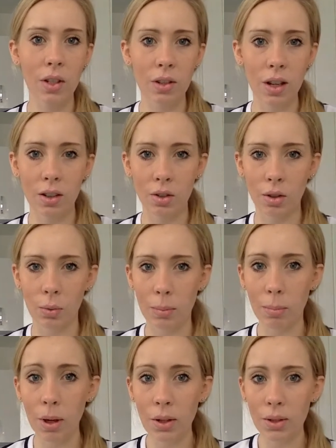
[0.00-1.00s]
you that struggle
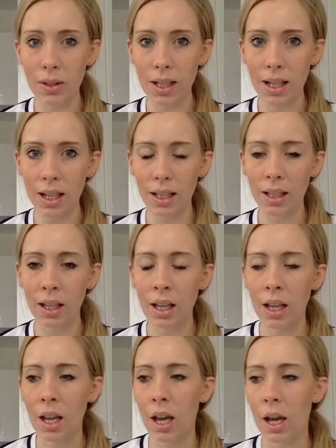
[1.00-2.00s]
with bloating,
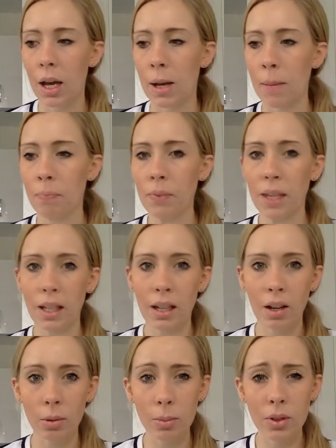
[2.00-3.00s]
it can
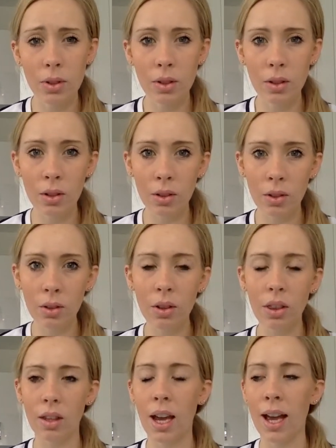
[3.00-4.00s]
help soothe,
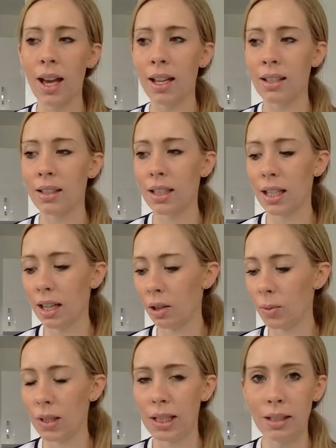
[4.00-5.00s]
and it
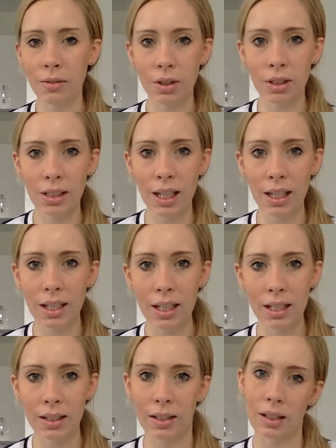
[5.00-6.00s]
helps the liver and
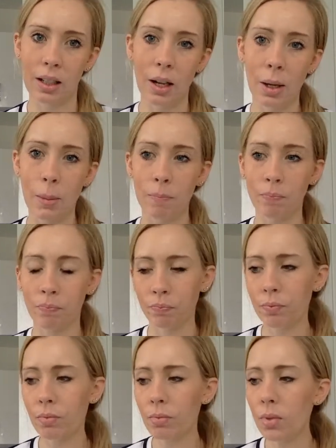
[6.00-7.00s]
kidneys
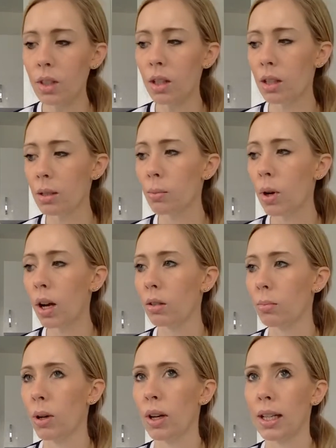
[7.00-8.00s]
as well
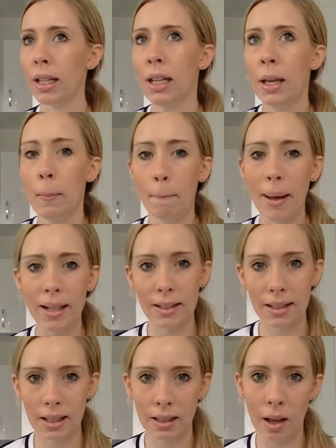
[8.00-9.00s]
by
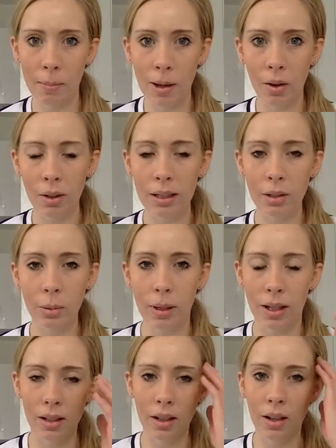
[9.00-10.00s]
balancing them out a little
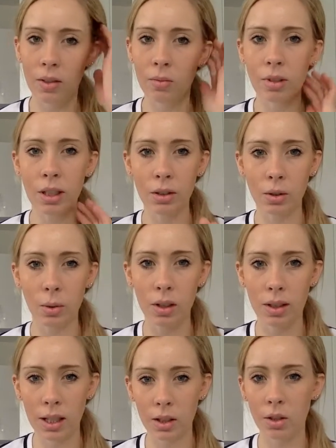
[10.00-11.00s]
bit and having some really good
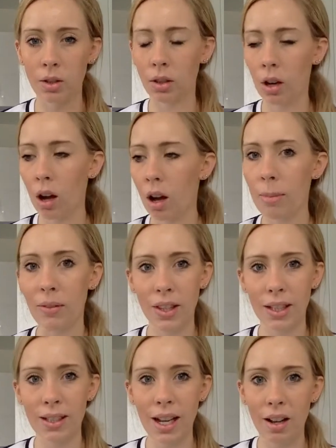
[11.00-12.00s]
qualities just to calm
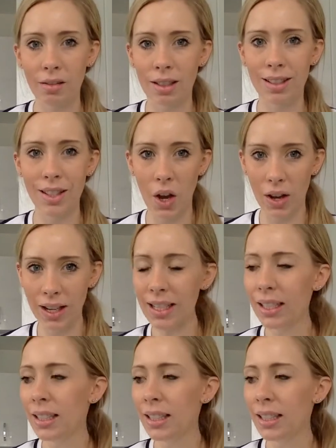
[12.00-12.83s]
everything down inside.